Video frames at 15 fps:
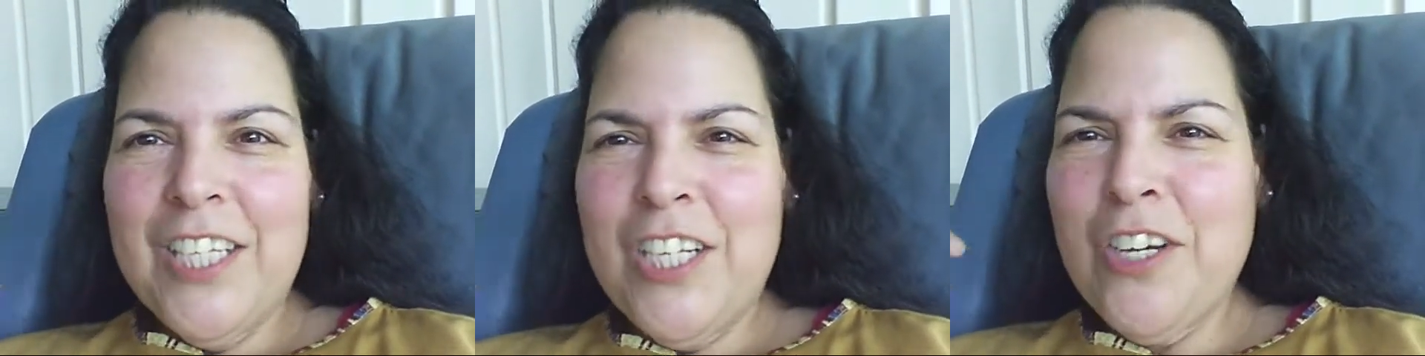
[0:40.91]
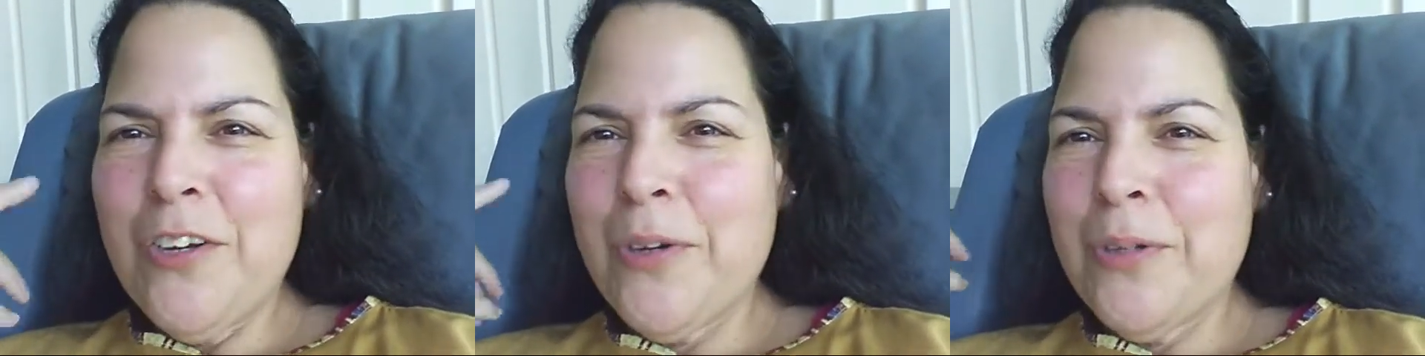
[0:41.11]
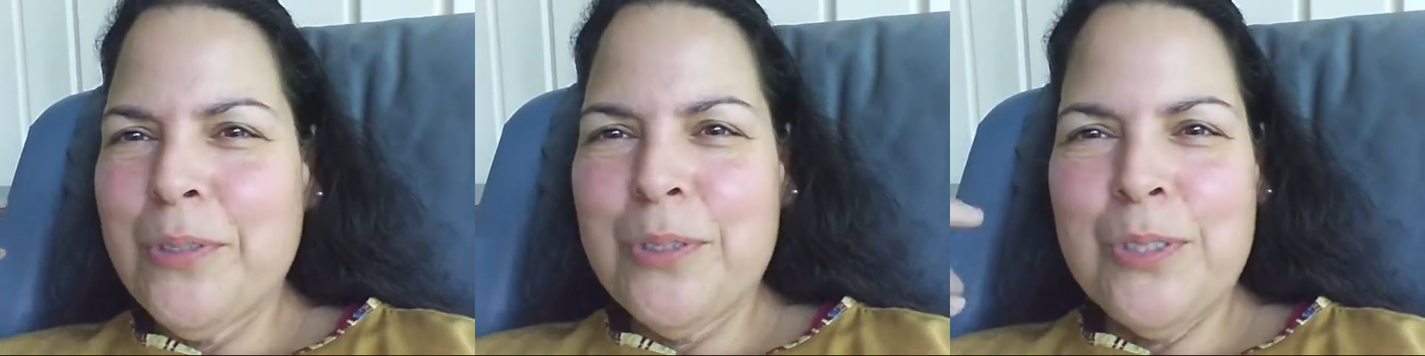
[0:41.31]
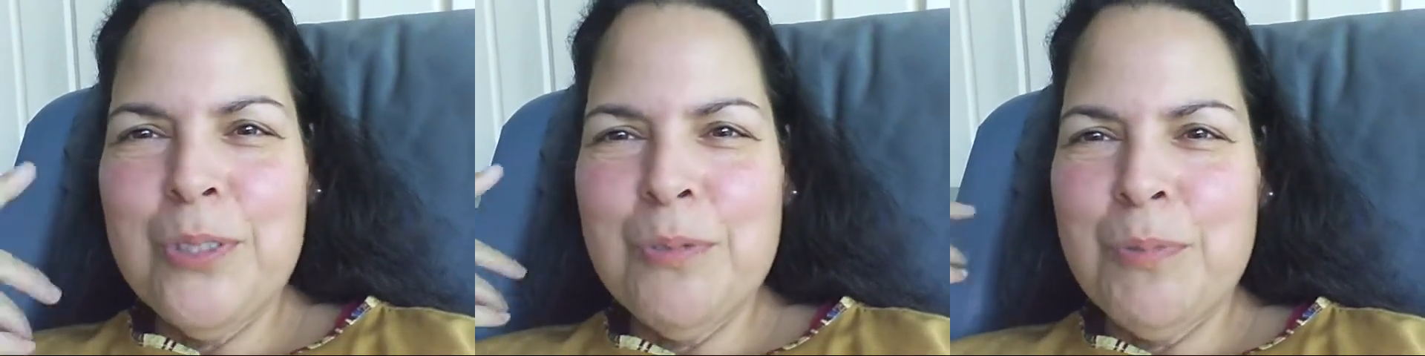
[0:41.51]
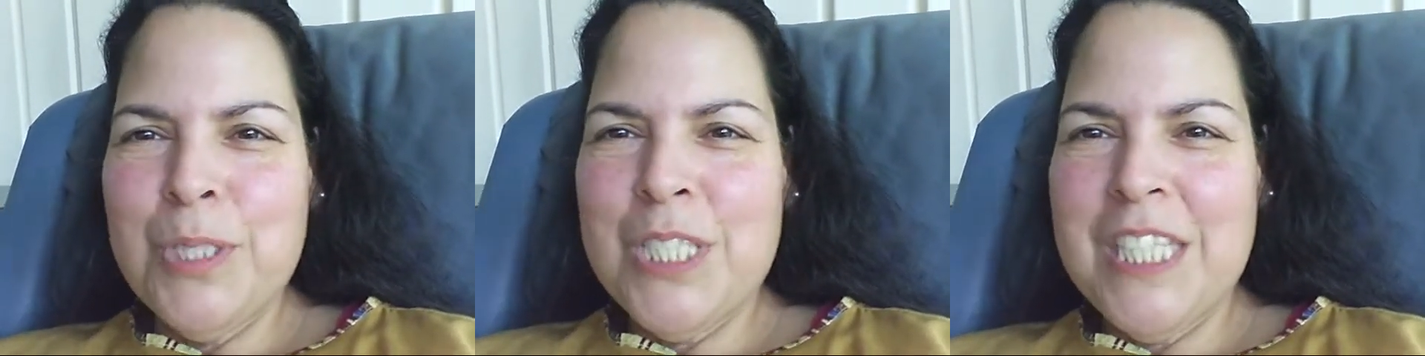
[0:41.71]

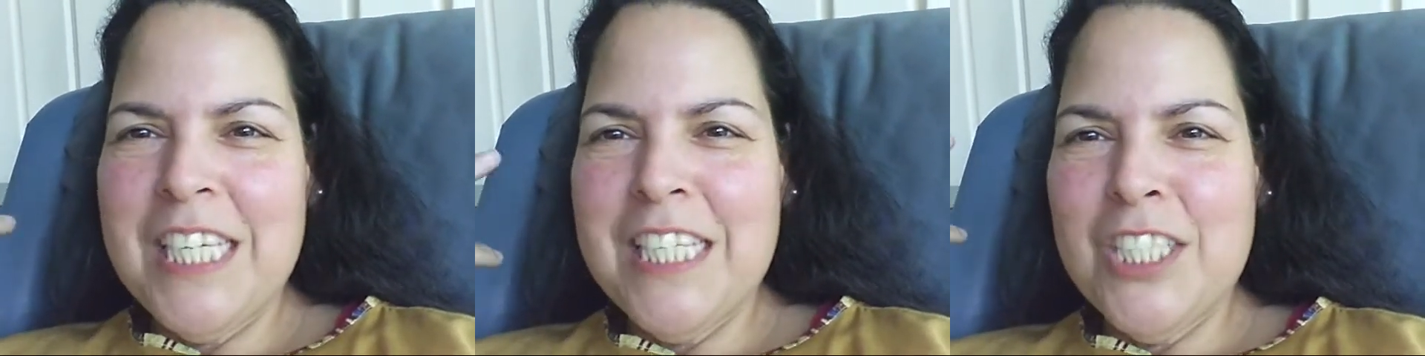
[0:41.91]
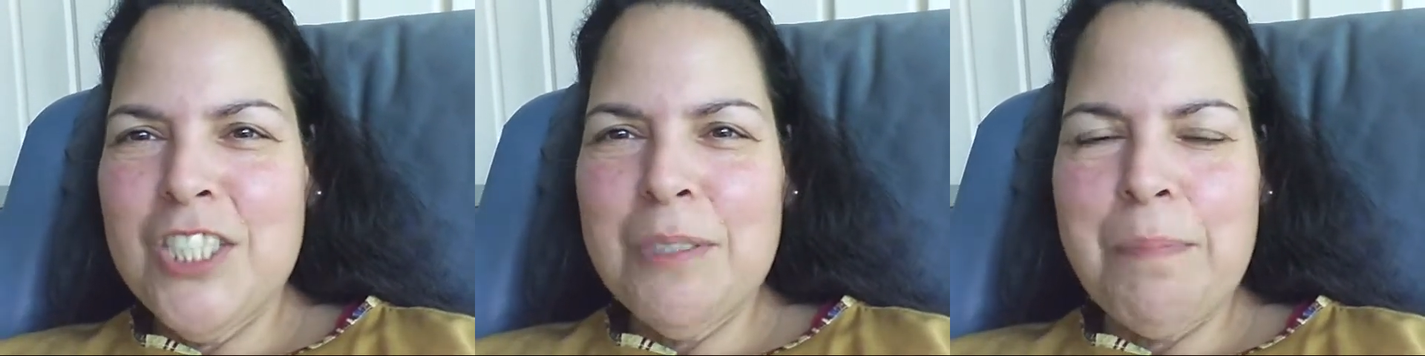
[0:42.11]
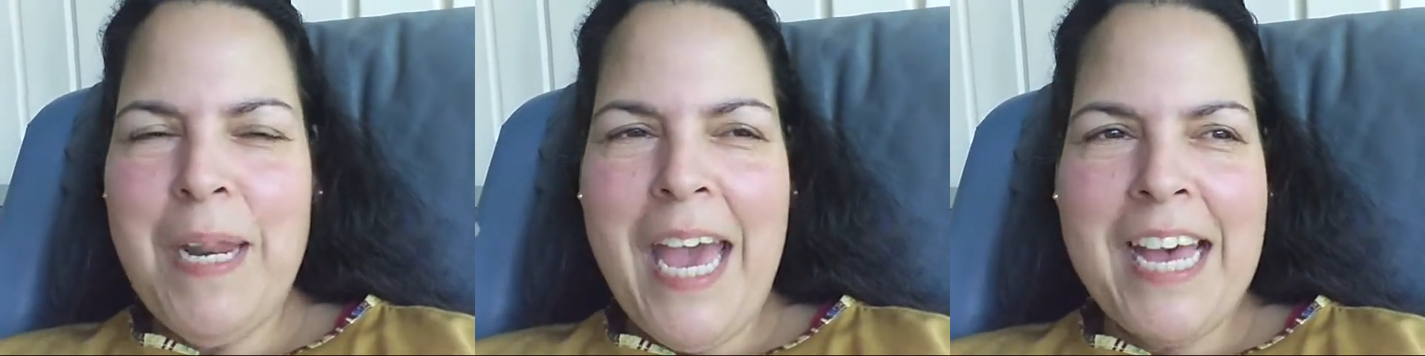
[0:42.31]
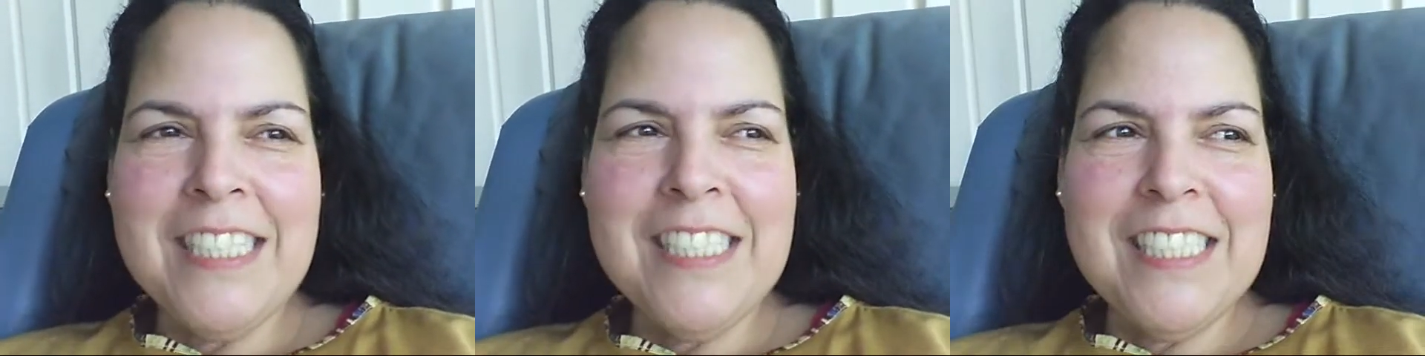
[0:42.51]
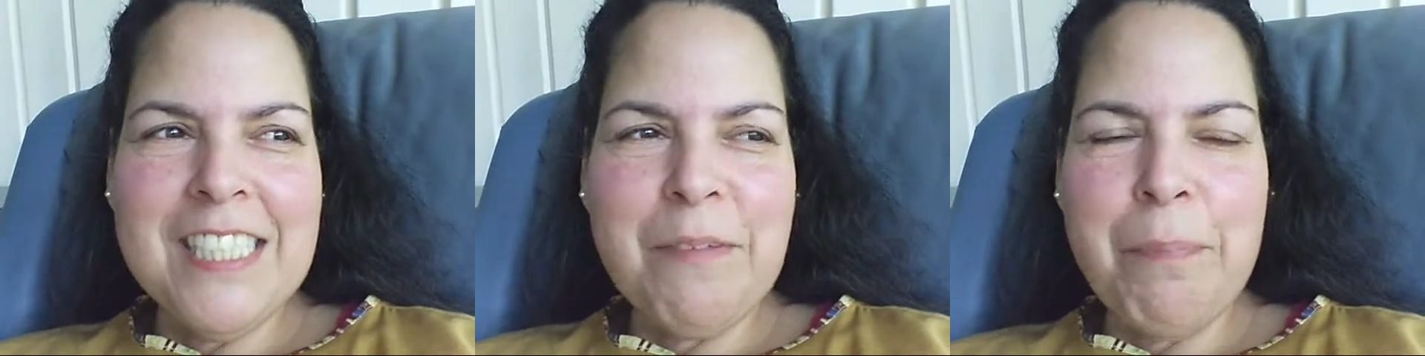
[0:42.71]
you would see the
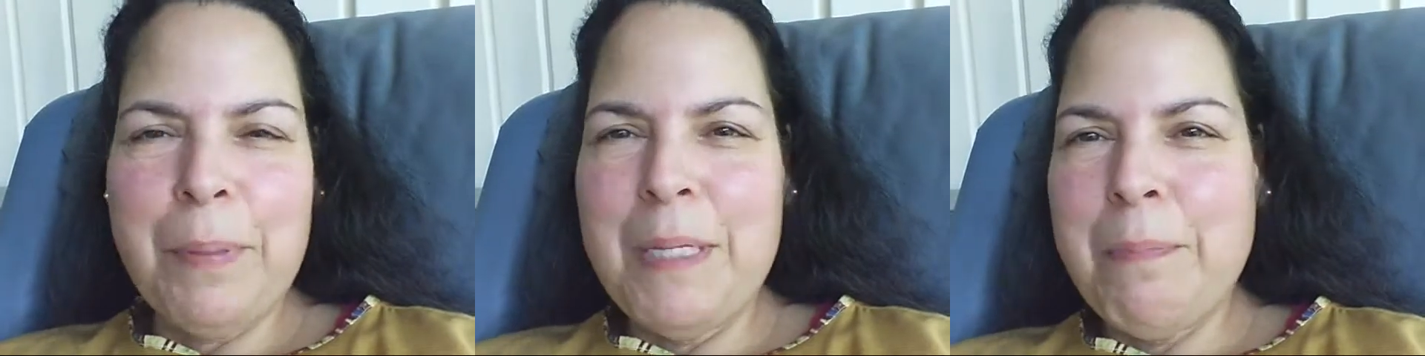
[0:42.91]
gymnastic